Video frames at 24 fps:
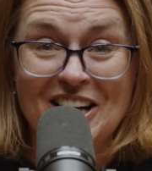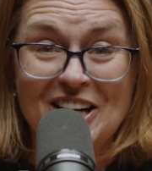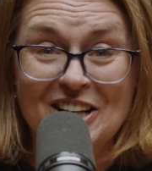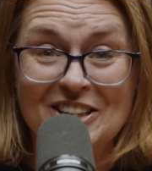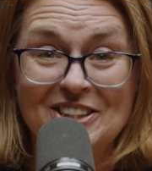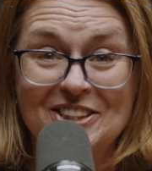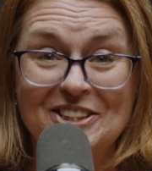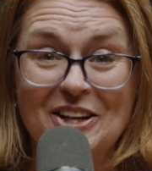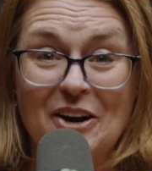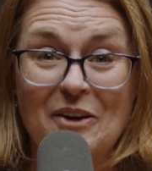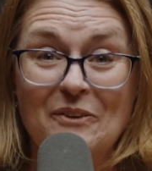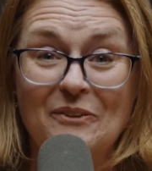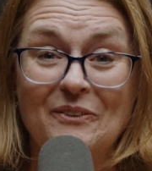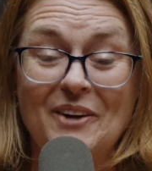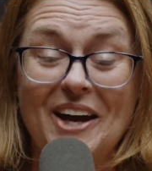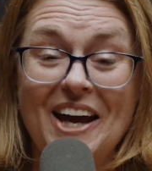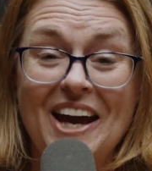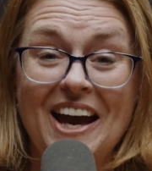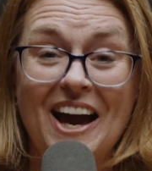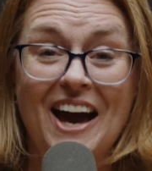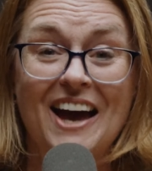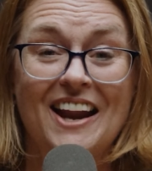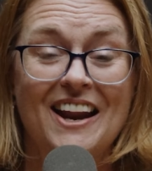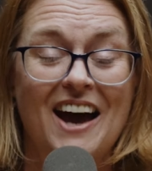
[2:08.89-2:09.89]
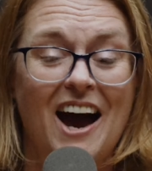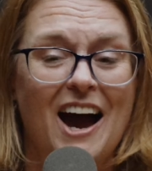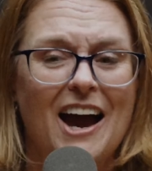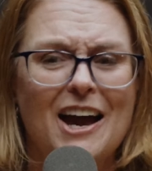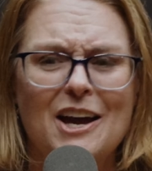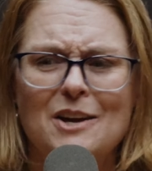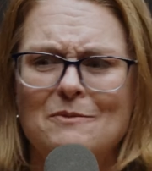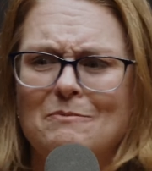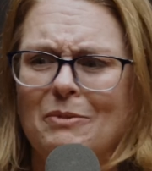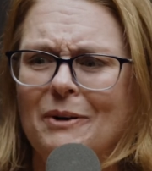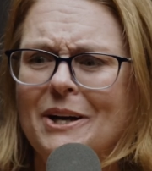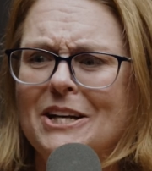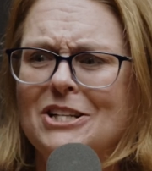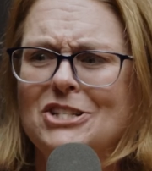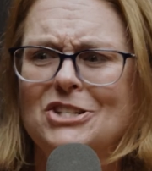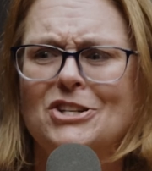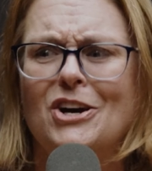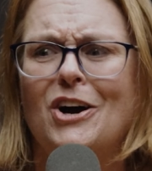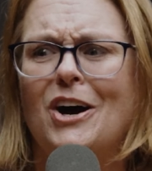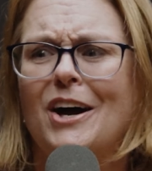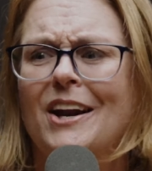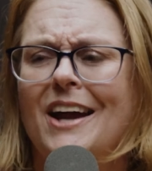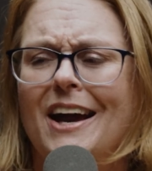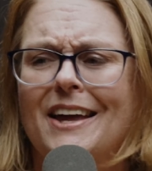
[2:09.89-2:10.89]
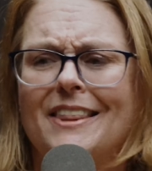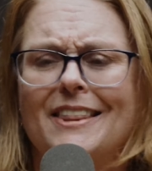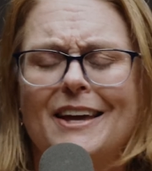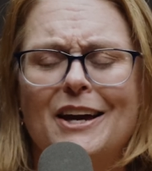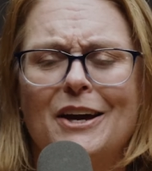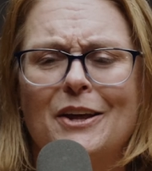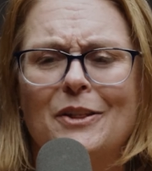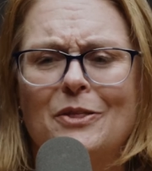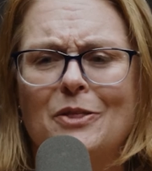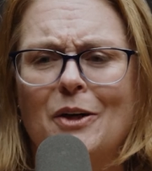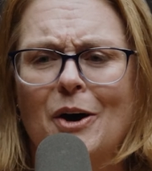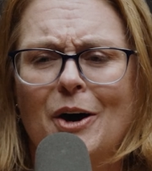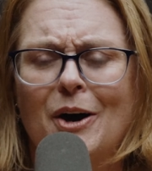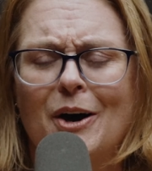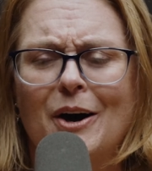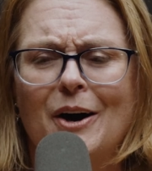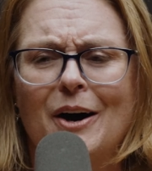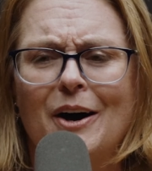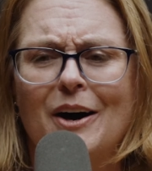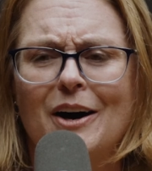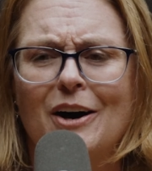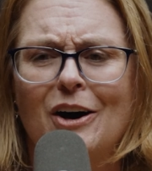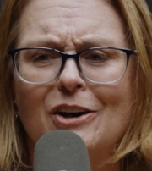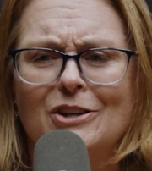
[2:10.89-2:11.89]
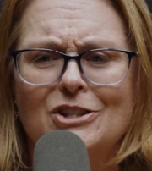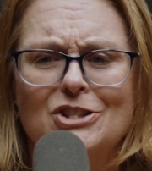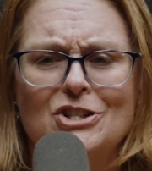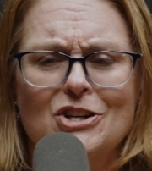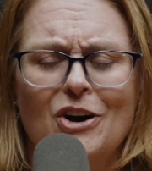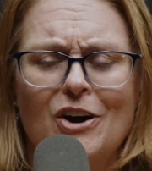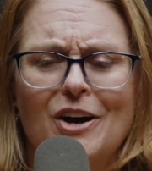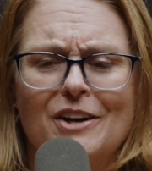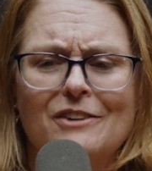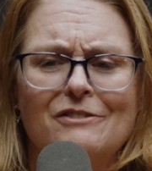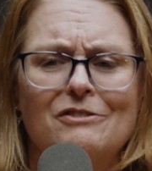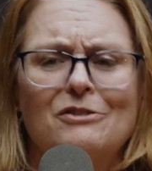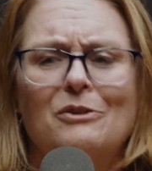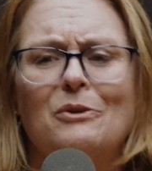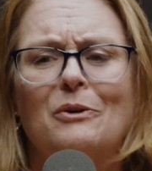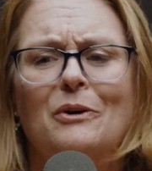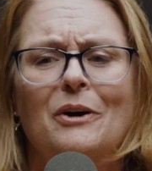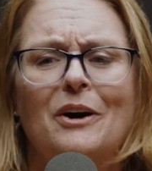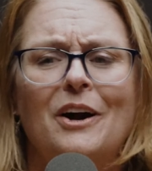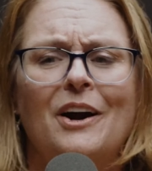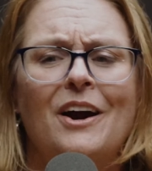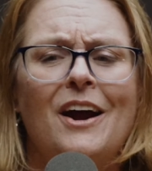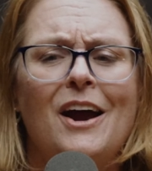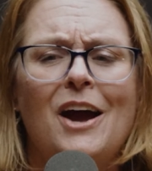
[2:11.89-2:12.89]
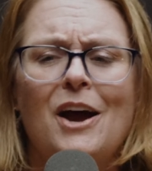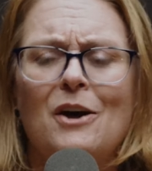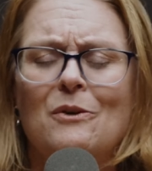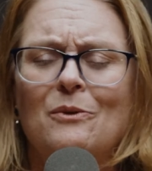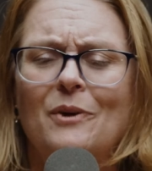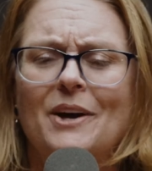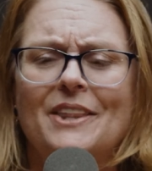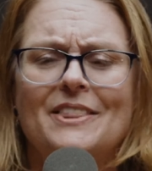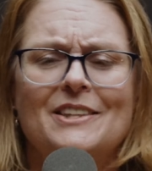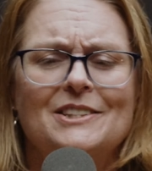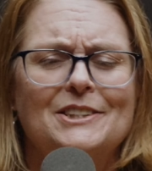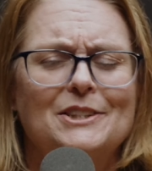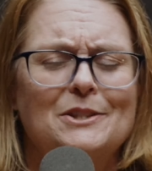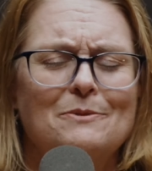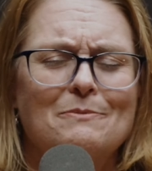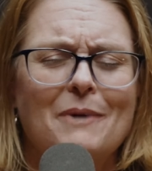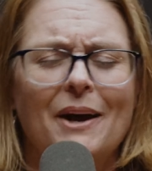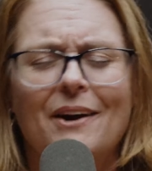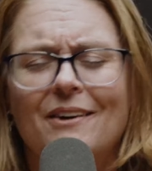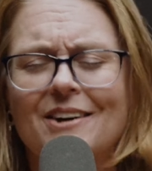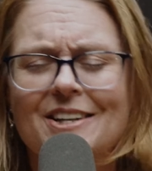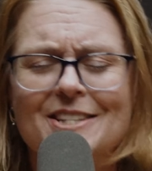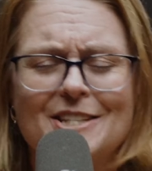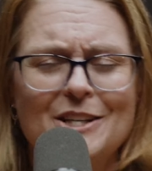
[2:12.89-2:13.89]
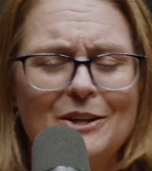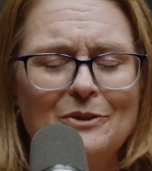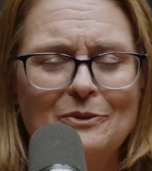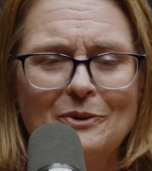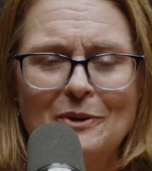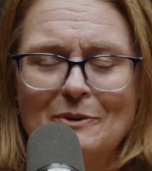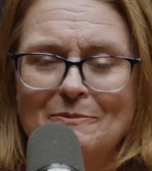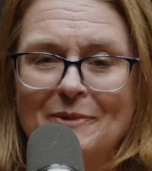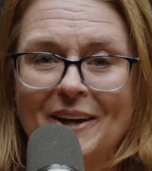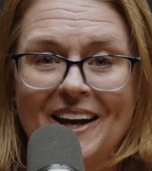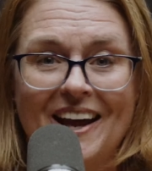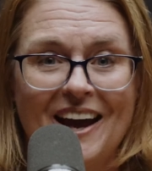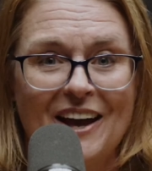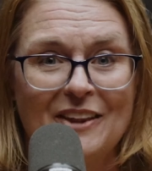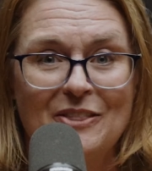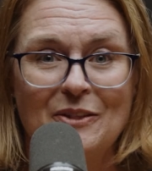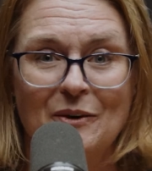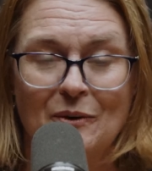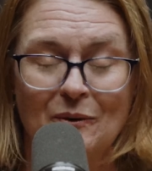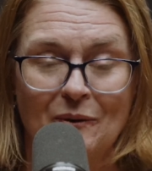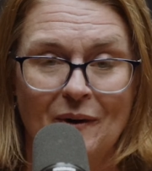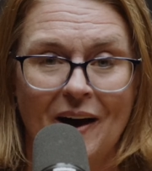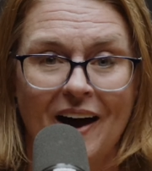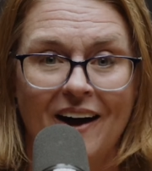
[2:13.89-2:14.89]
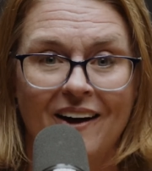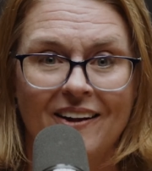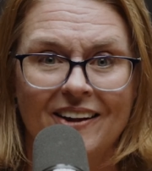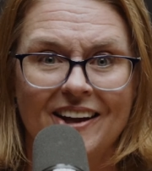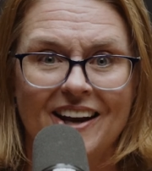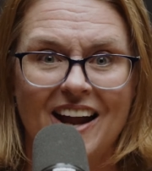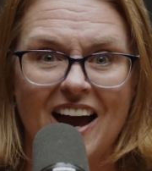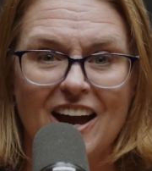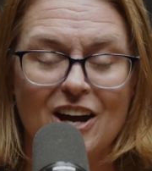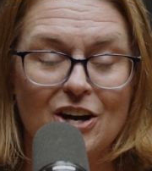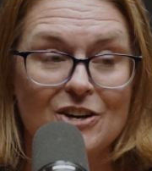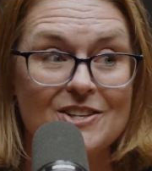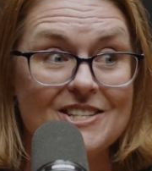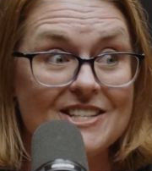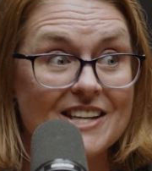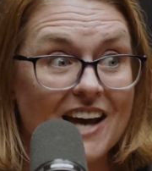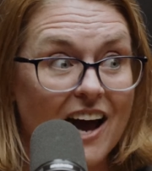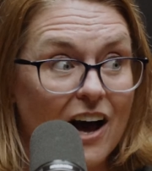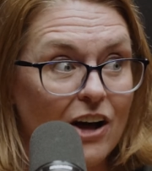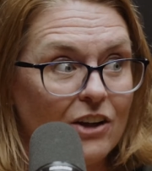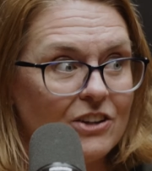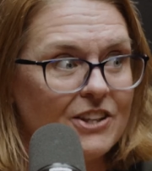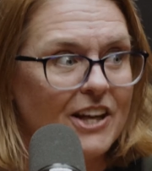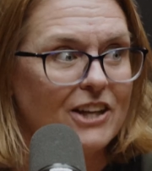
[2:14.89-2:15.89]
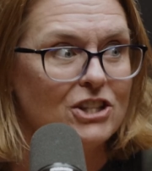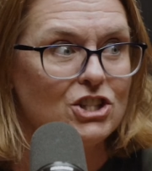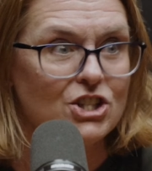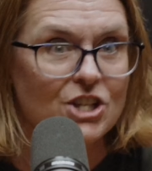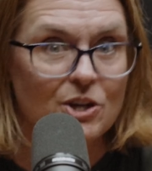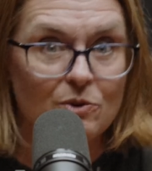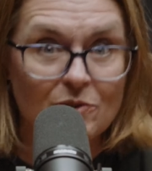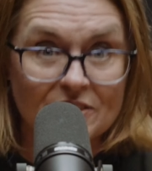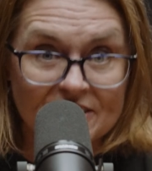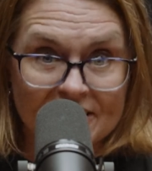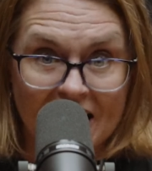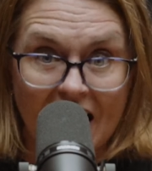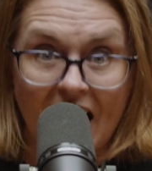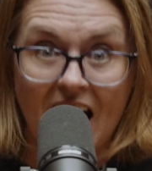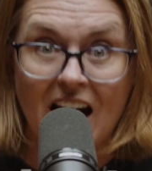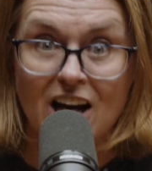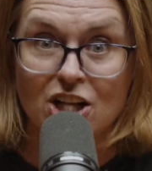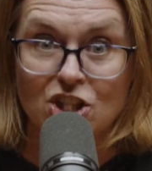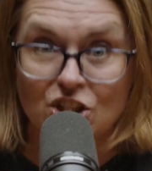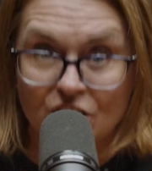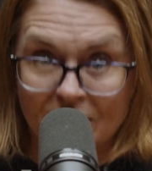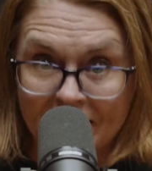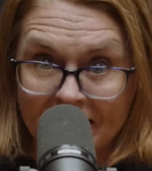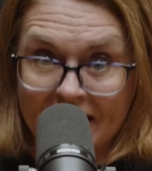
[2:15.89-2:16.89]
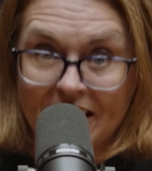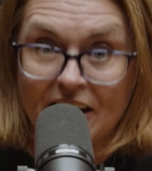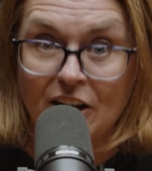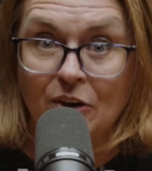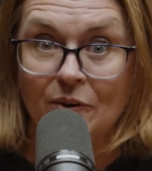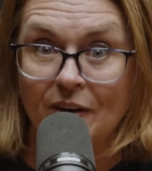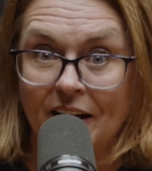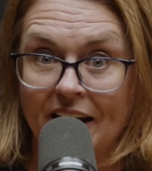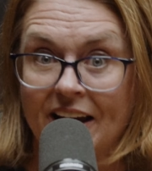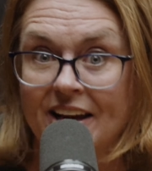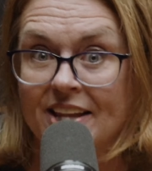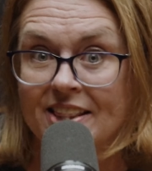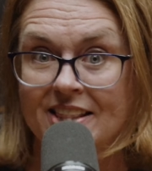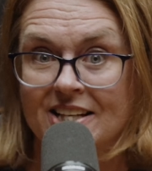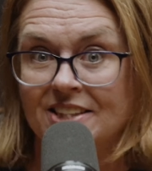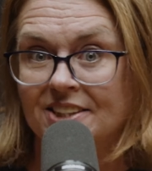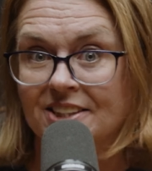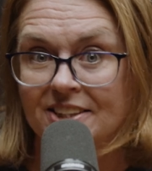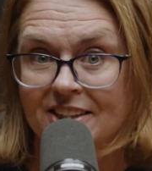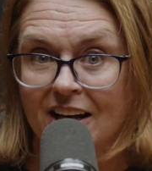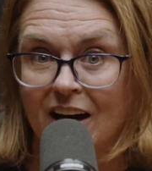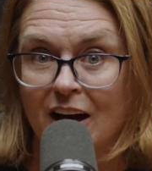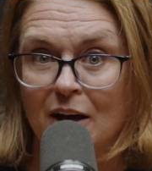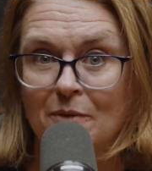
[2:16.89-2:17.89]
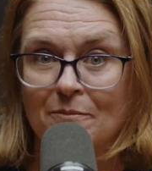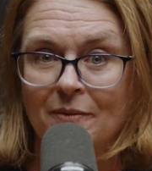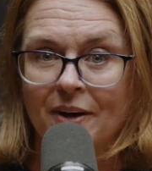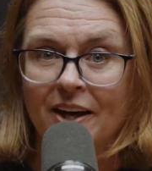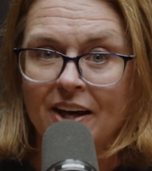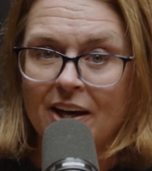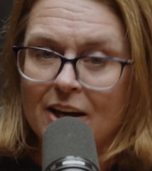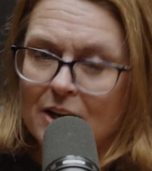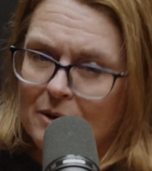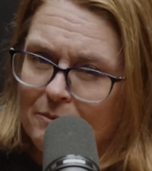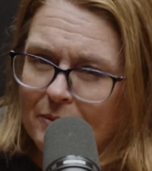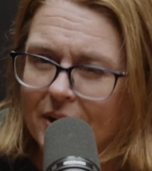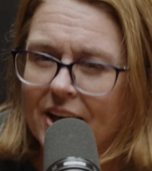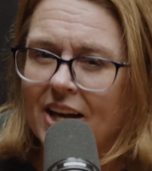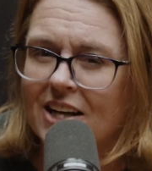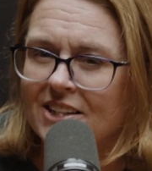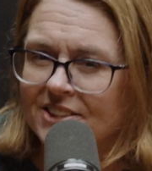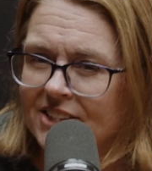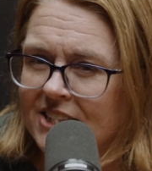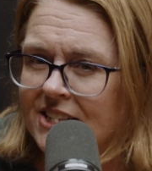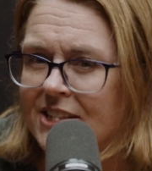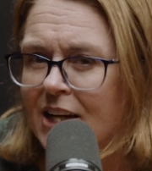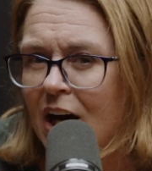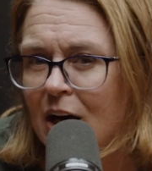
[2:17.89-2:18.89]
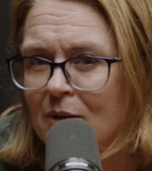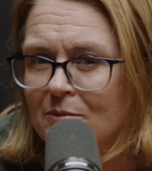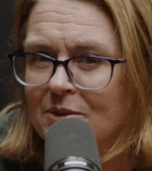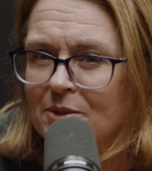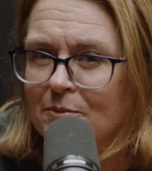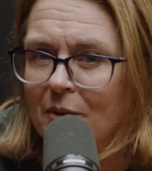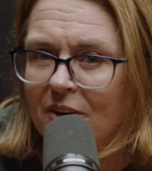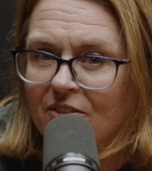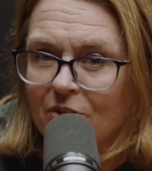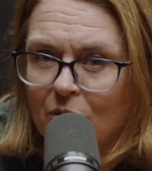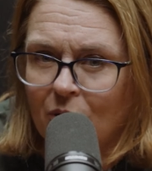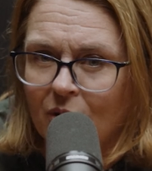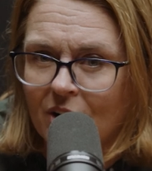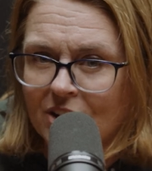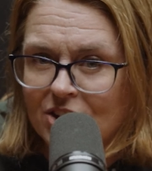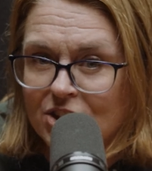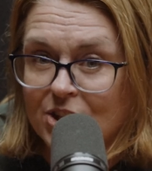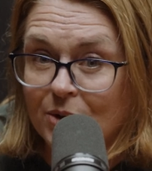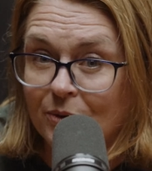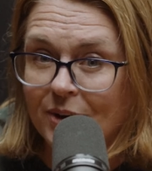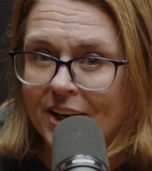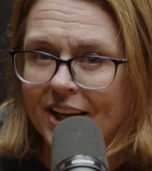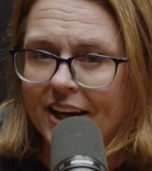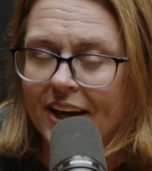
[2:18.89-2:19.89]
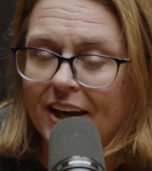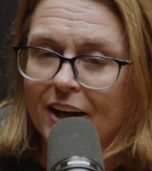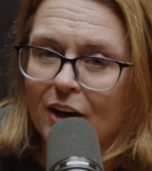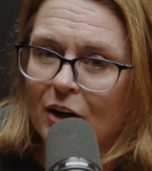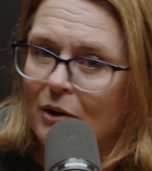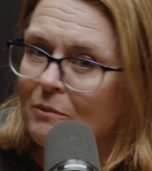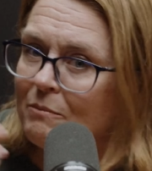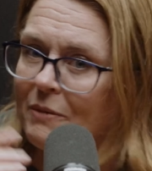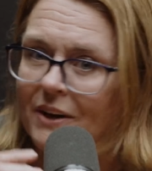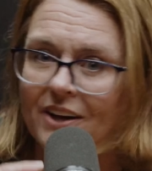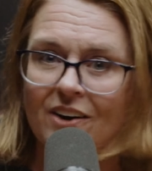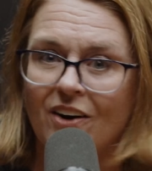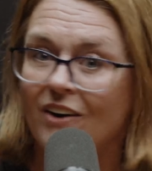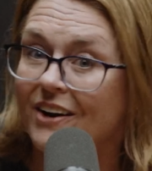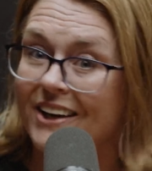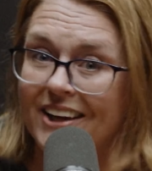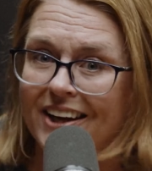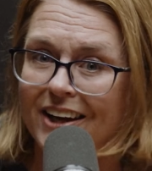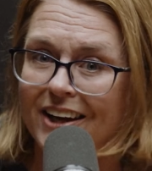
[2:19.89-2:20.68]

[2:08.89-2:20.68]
So I had preached on, I think on John 4 with the Samaritan woman at the well. And I could tell that she was actually hearing at this time, because in times before she would hear but not